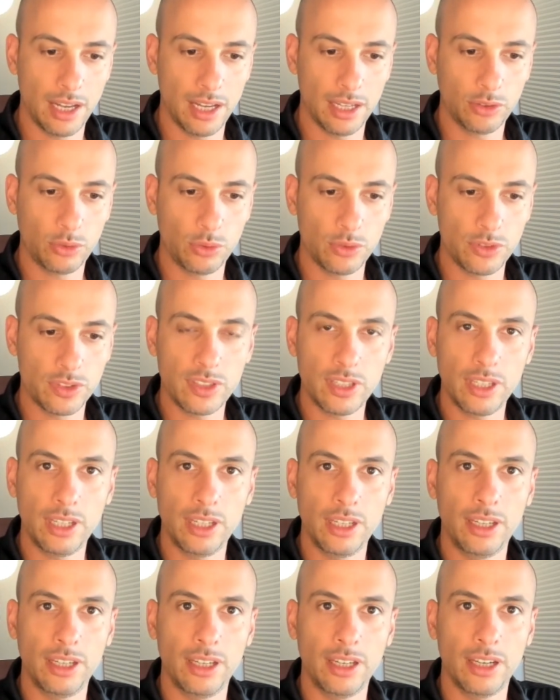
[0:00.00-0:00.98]
to
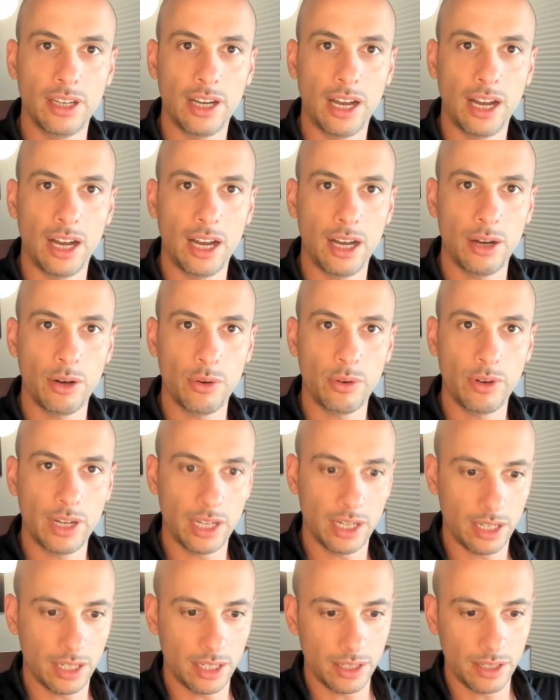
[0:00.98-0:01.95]
see
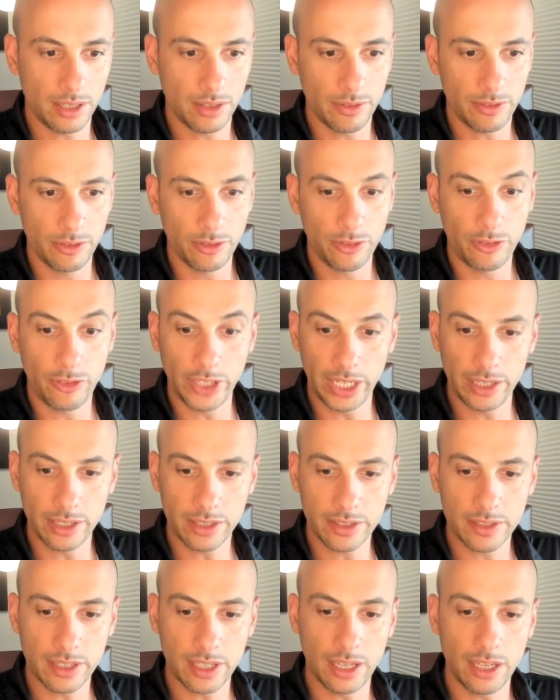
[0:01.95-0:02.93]
how
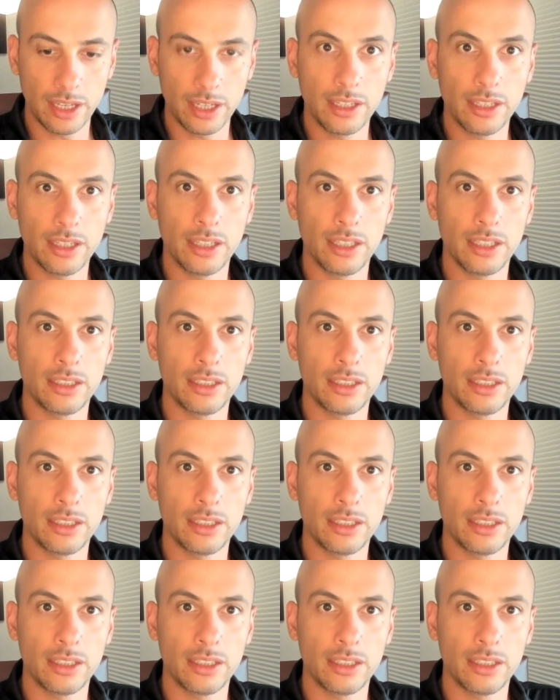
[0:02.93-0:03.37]
Felix can